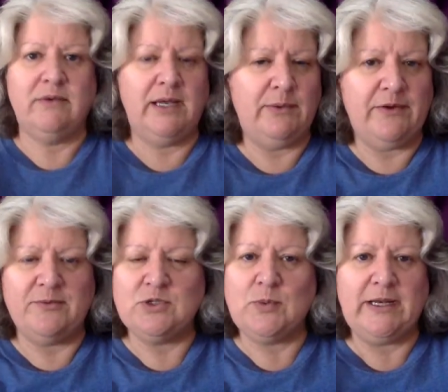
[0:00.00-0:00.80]
anywhere
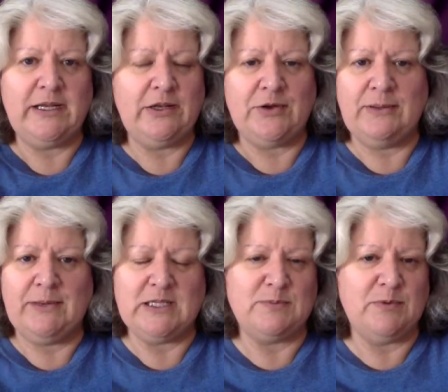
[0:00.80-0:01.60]
from 20 to 30
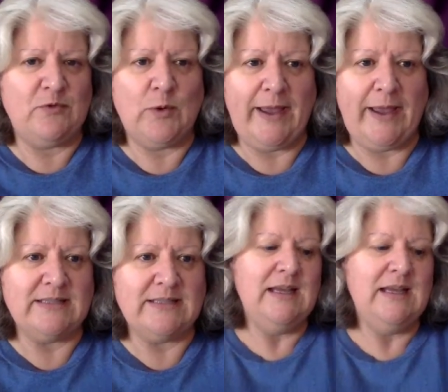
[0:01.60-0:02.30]
minutes beforehand.